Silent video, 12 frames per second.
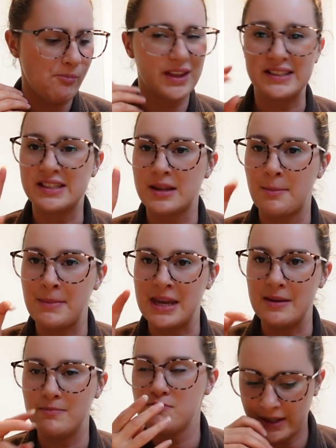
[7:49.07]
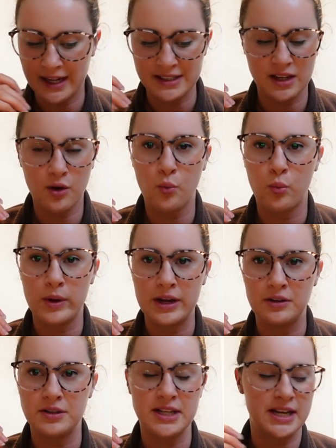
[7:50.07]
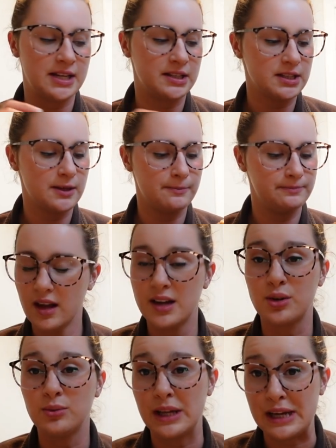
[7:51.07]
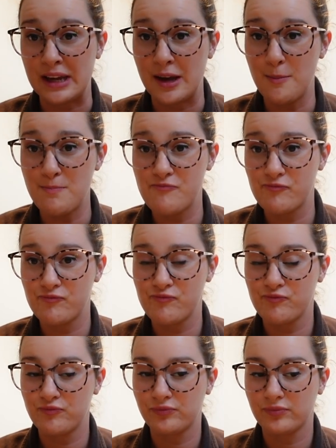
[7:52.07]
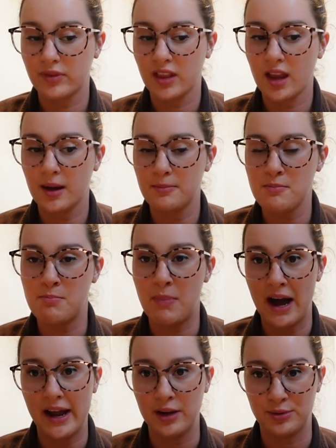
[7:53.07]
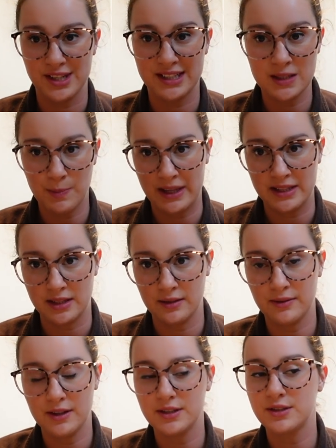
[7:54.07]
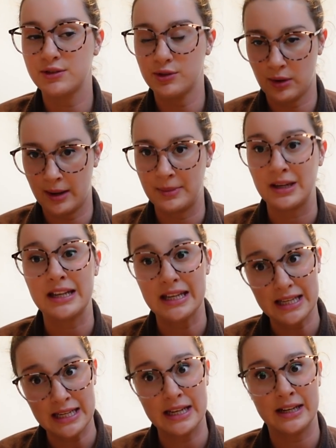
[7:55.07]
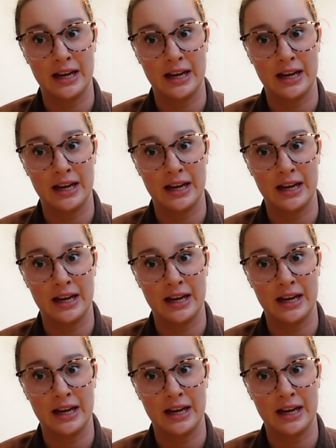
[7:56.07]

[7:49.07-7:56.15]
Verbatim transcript: It's the meat. It has like a weird taste. I don't like it. But it was expensive, so I'm gonna eat it